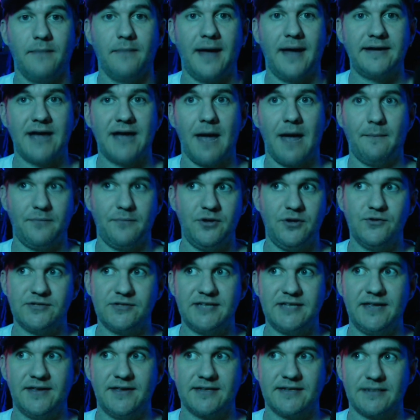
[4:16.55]
by the time you
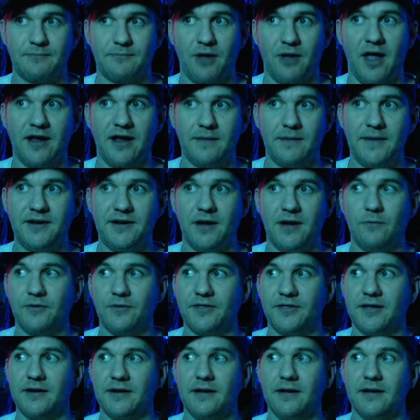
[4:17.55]
see this, I'm probably going to be done with